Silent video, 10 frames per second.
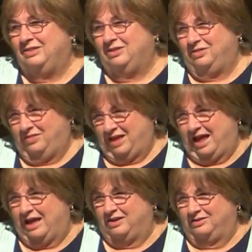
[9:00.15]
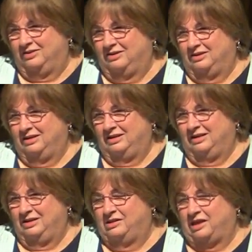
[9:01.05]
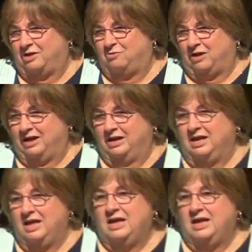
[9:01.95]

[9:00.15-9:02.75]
than that in Zechariah.